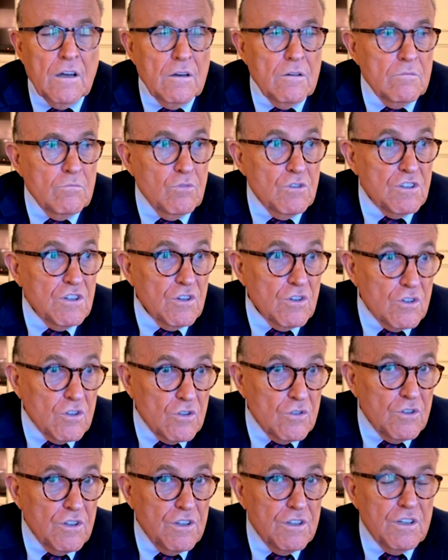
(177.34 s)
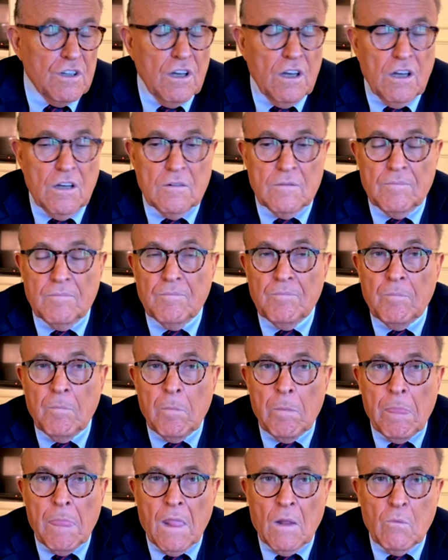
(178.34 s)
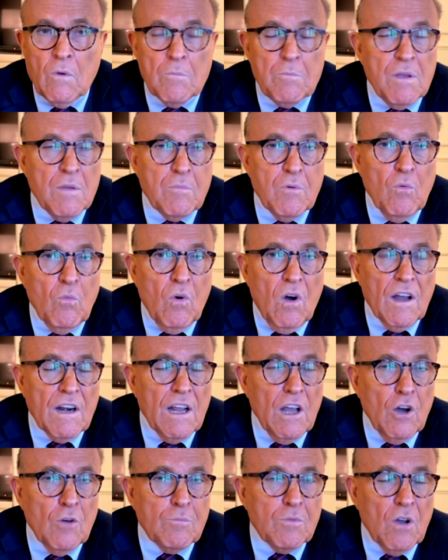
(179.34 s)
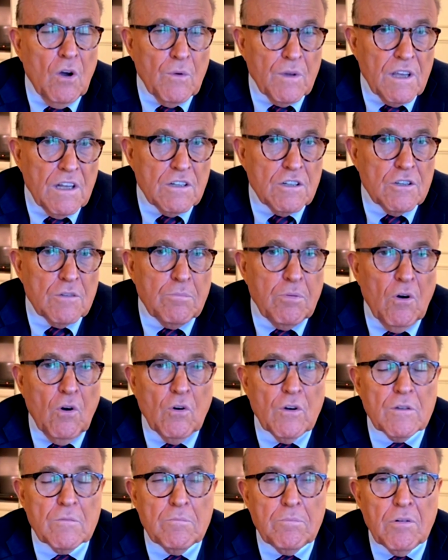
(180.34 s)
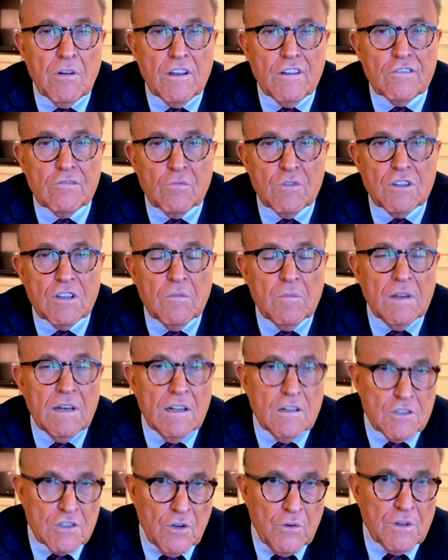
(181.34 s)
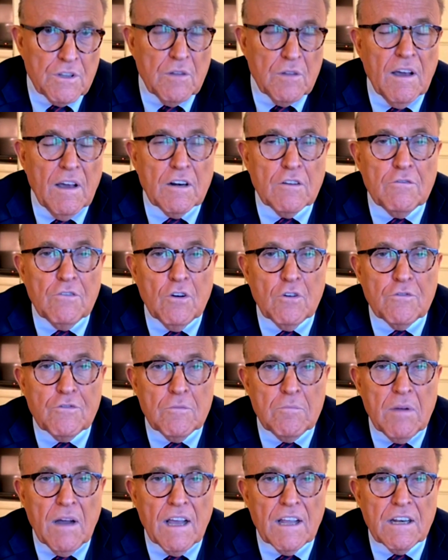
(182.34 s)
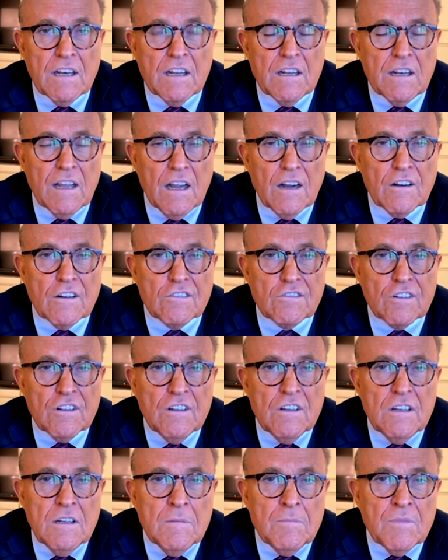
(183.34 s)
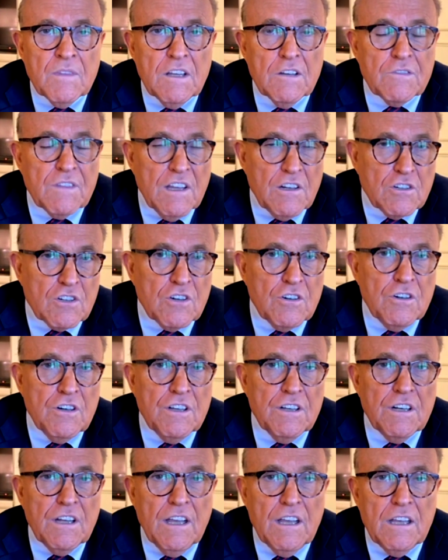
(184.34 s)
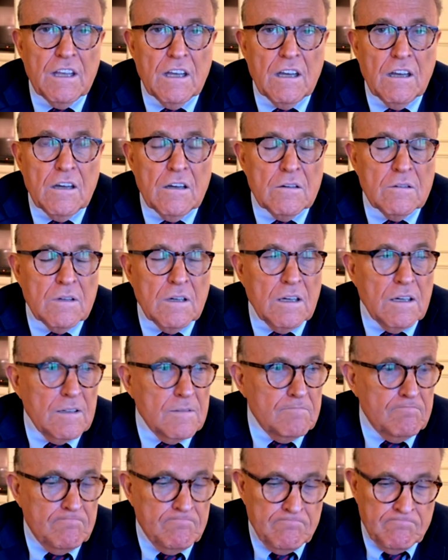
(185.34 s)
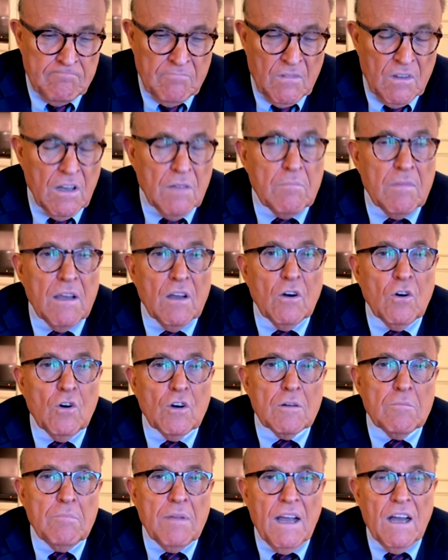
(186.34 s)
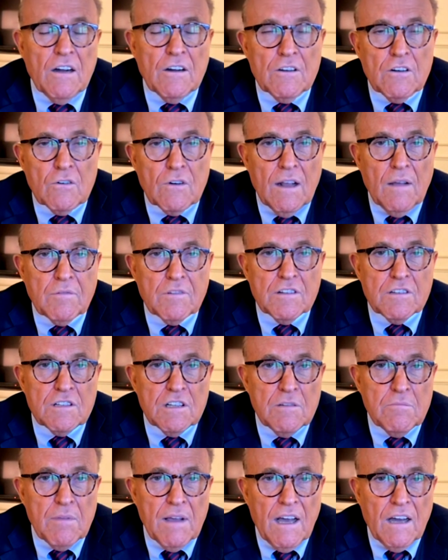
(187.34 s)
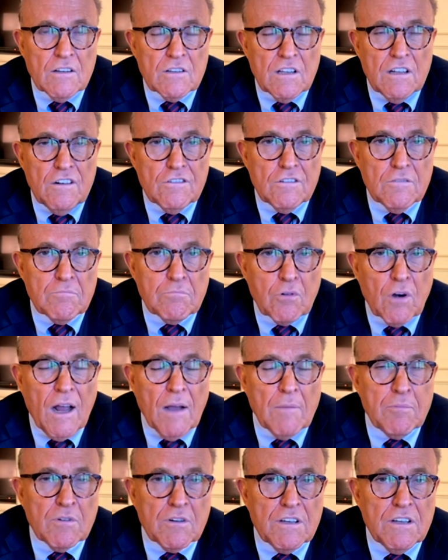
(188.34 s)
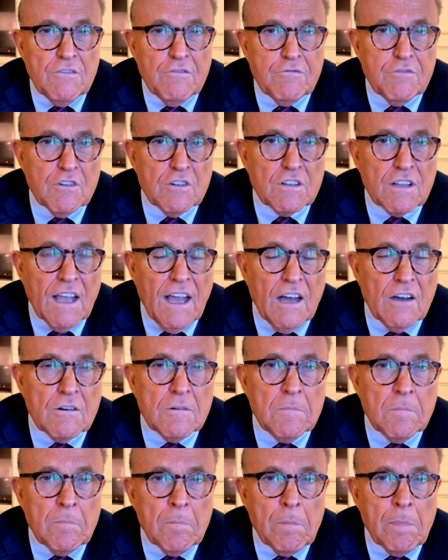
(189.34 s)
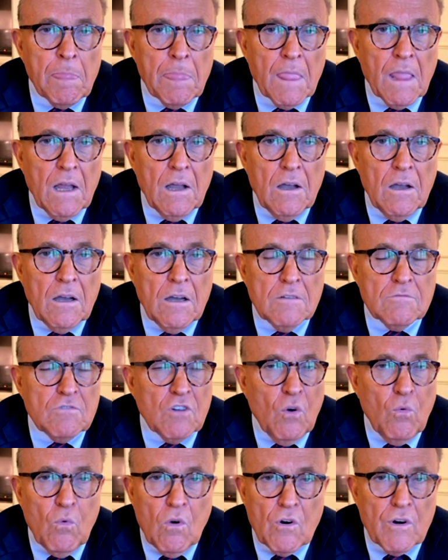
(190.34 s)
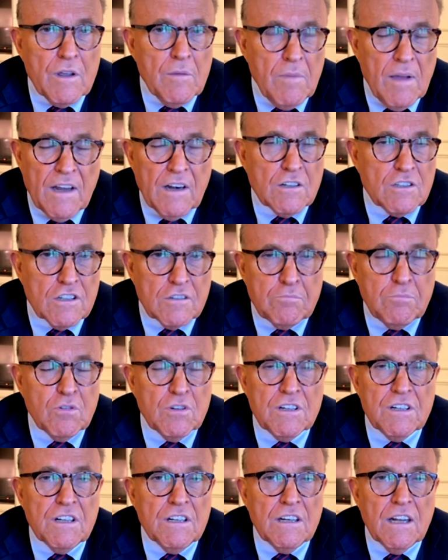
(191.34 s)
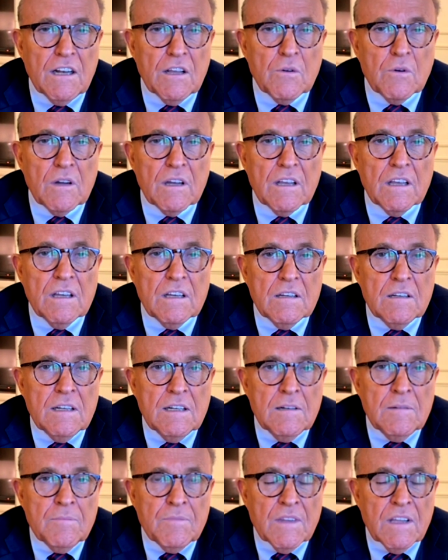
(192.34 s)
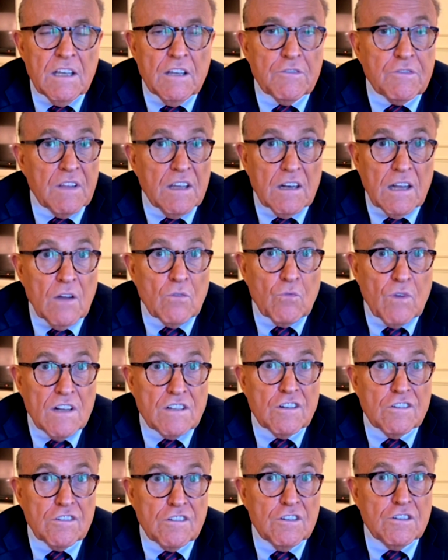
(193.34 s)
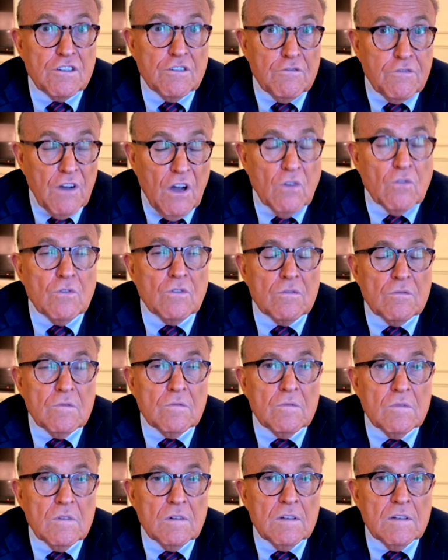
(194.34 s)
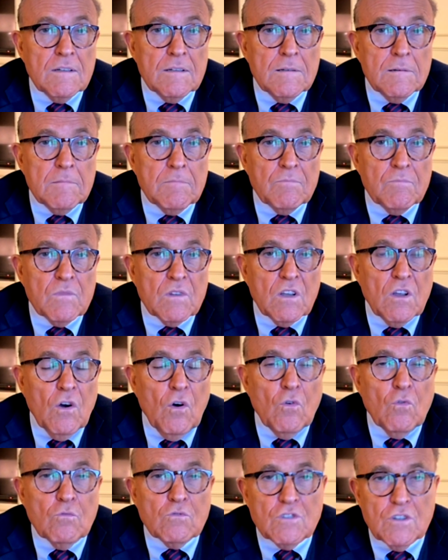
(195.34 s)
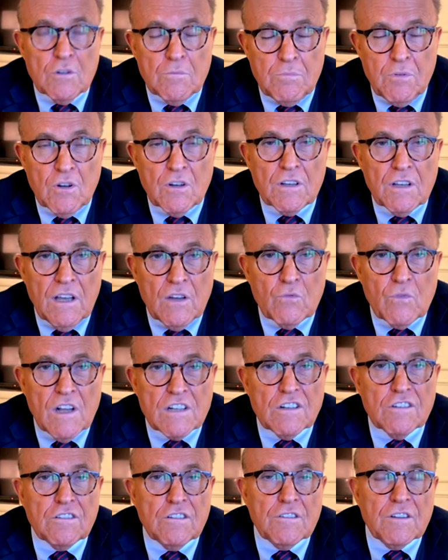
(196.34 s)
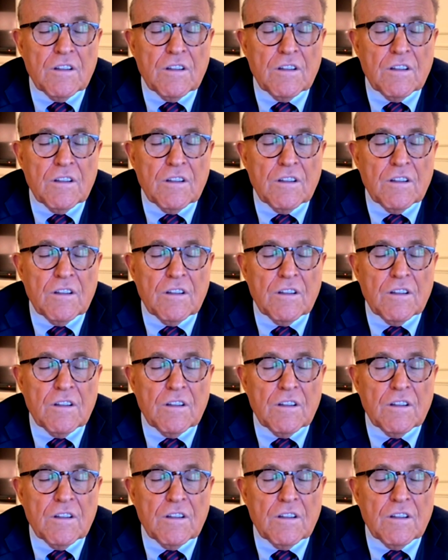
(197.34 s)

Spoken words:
which included when people want help going into the polling place with them and showing them vote for Biden and Harris. If they turn in a mail order ballot or absentee ballot that isn't properly filled out, don't worry about it, just put it in anyway. If they're not registered to vote, go to the book and register them.